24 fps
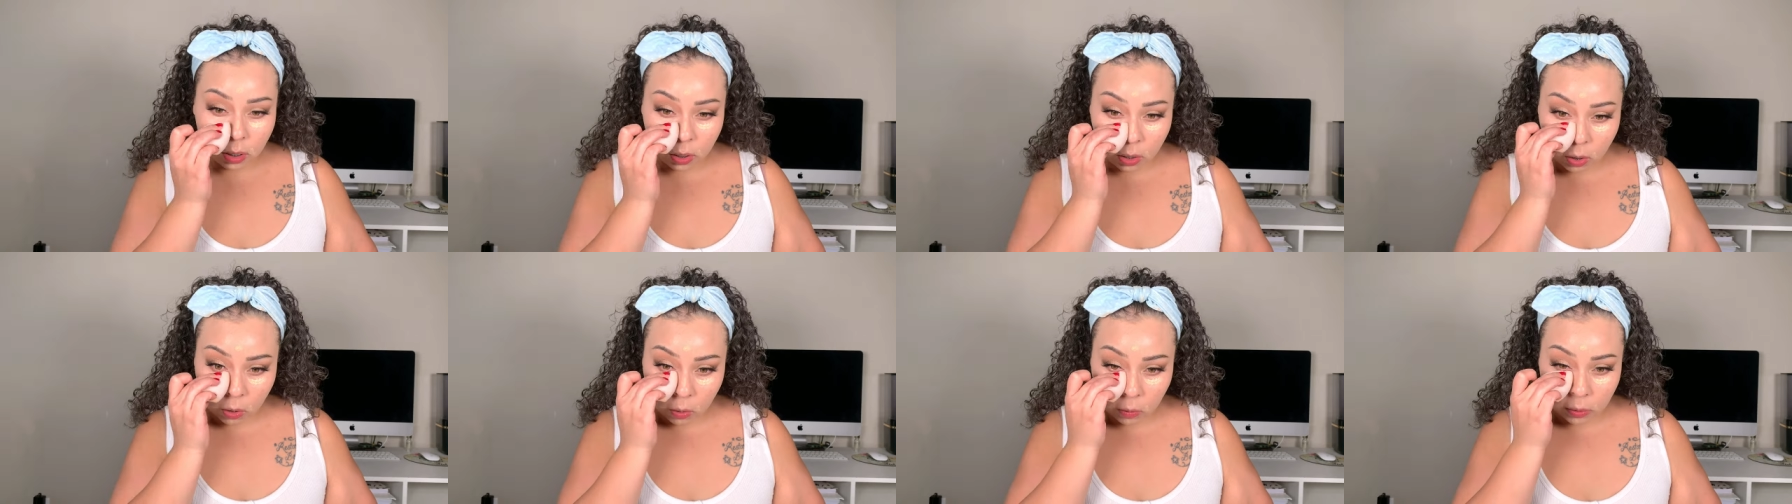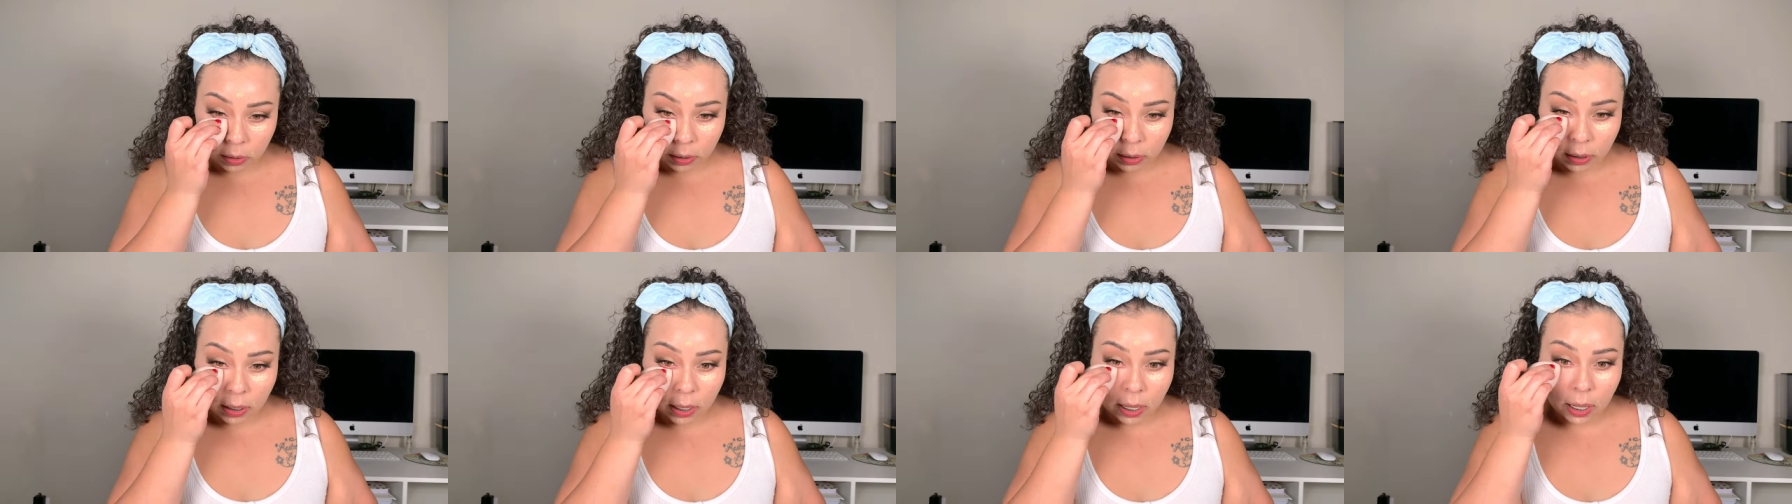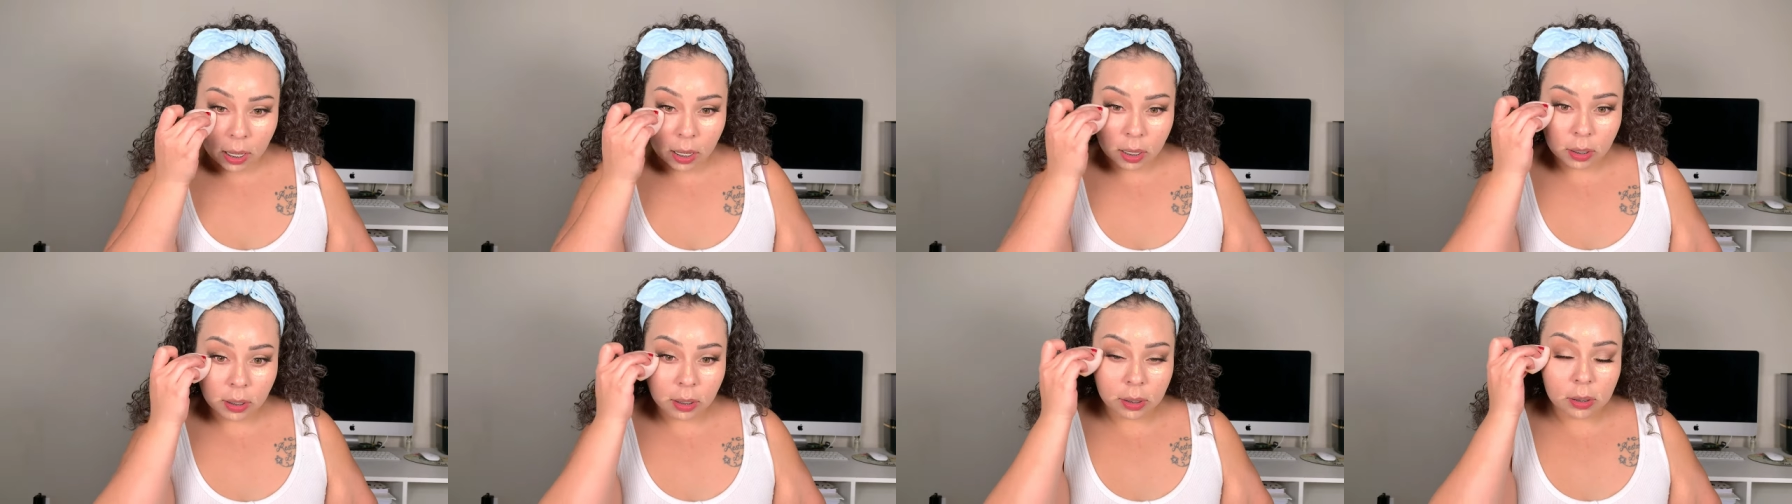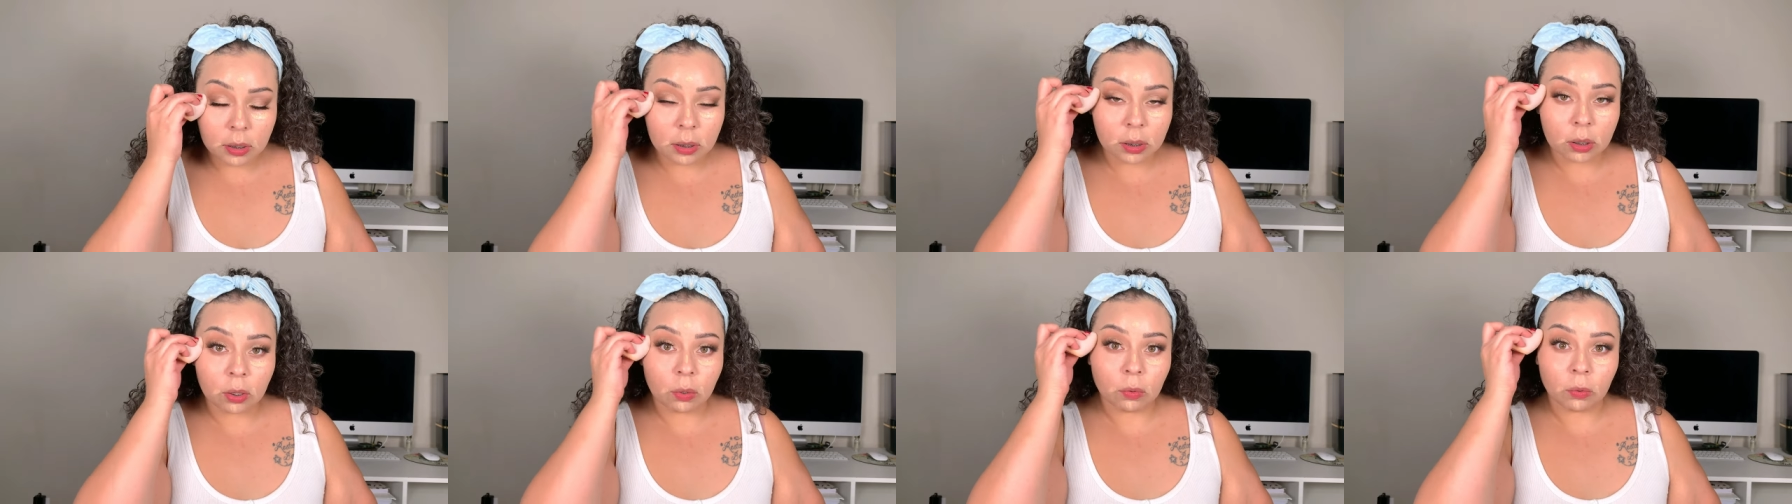Oh yeah, that
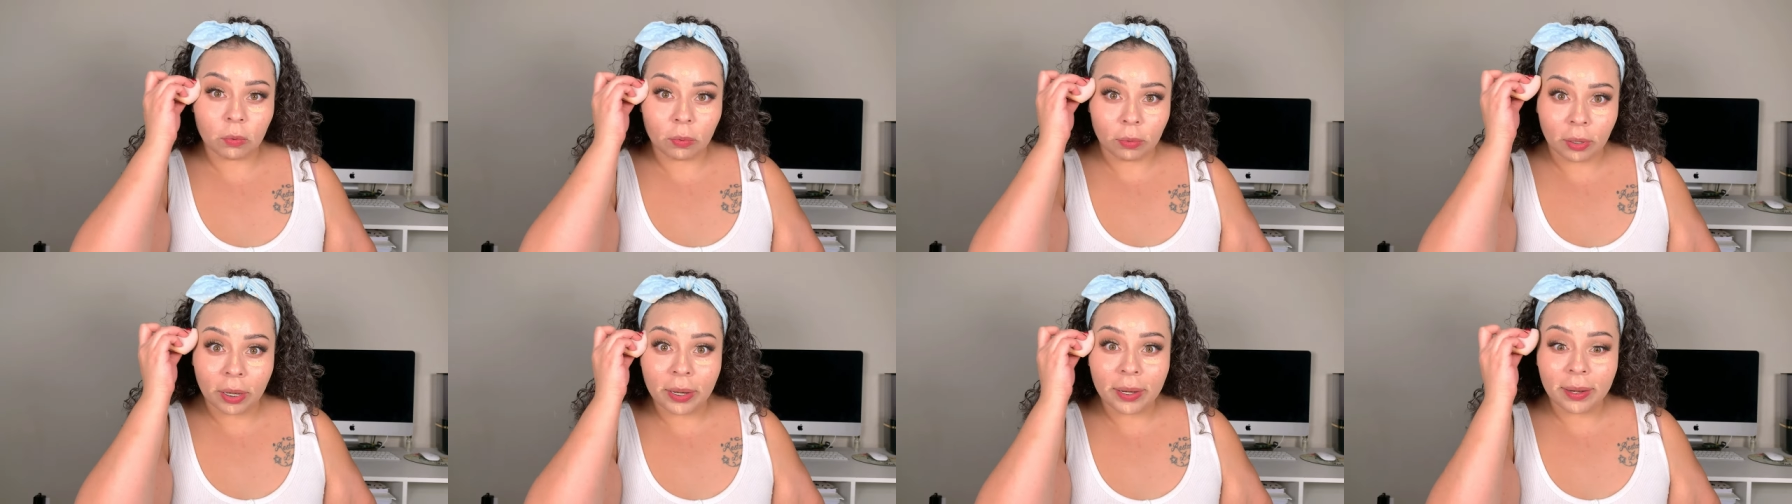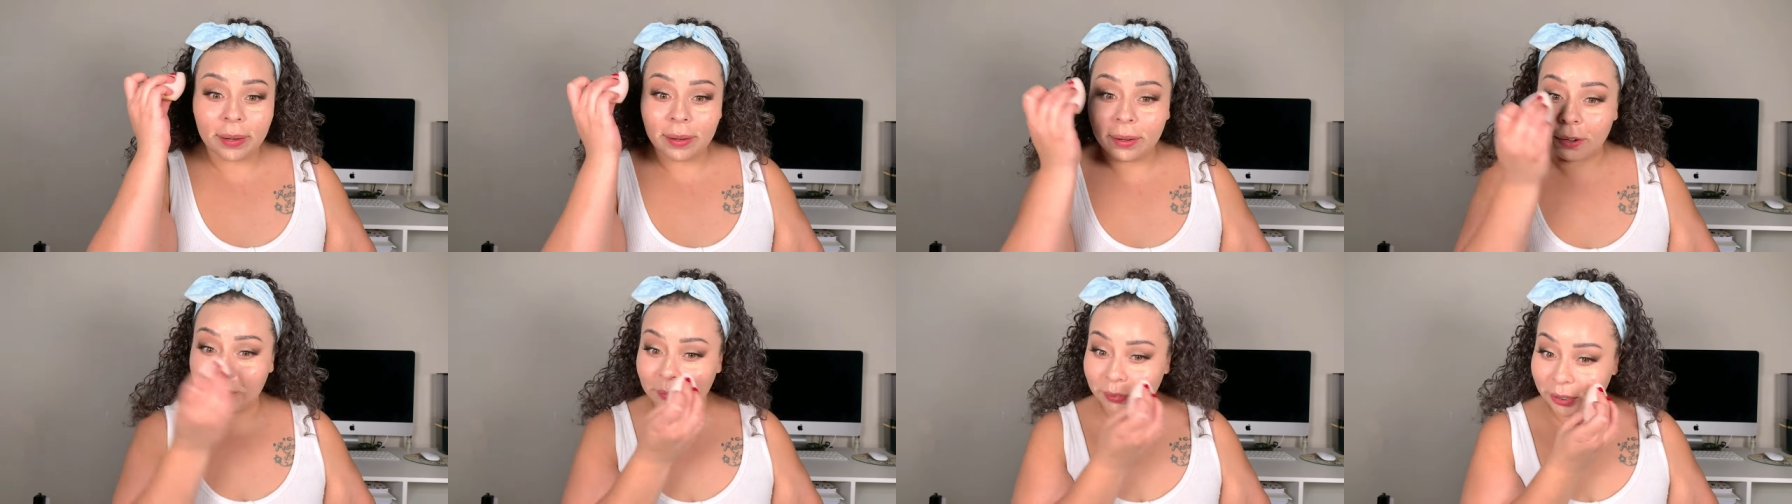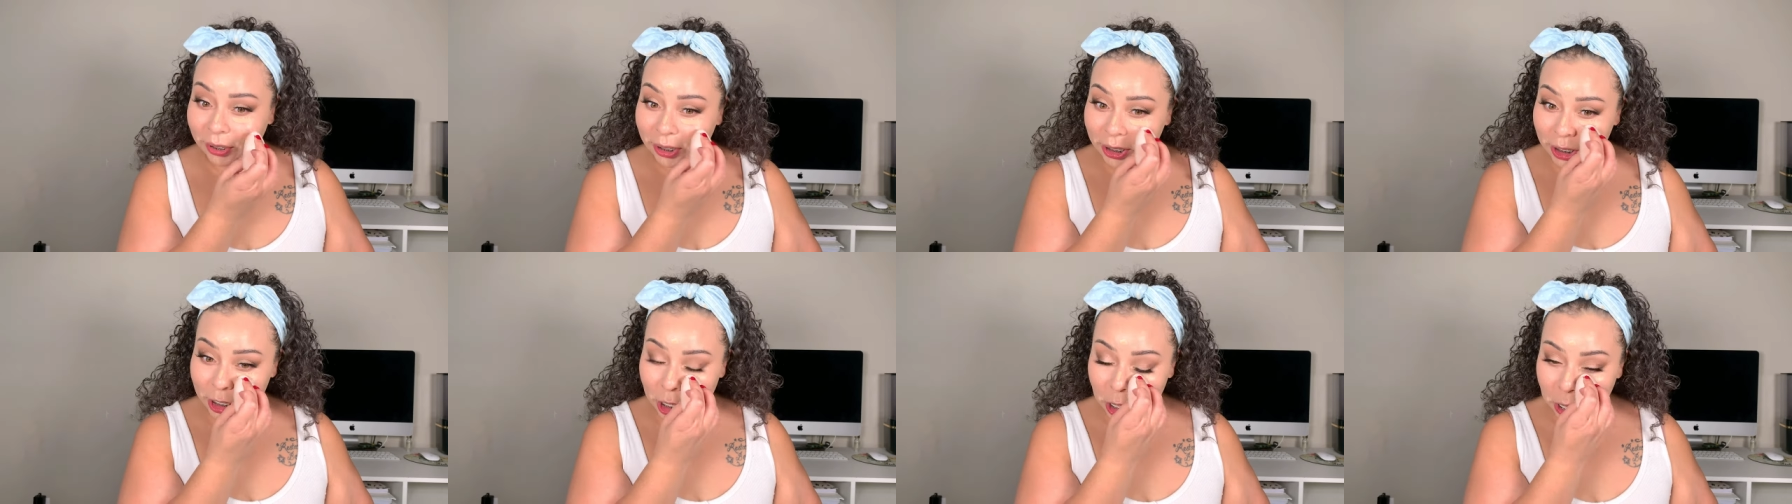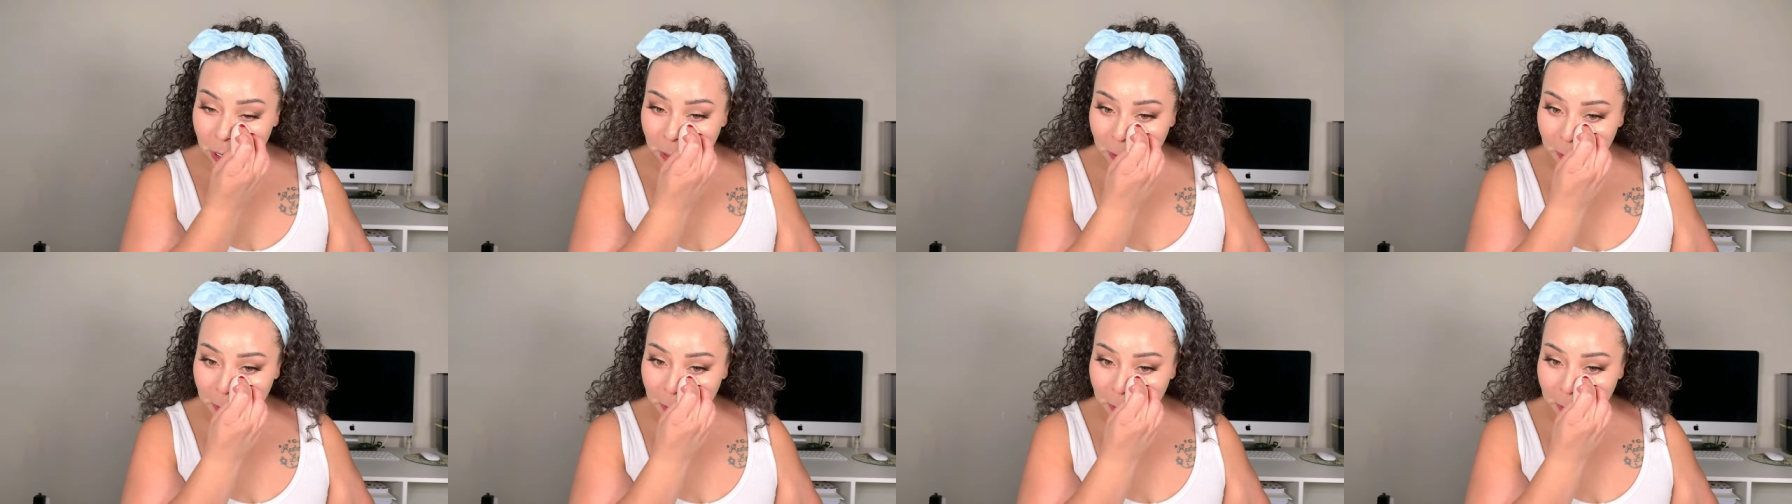is great coverage.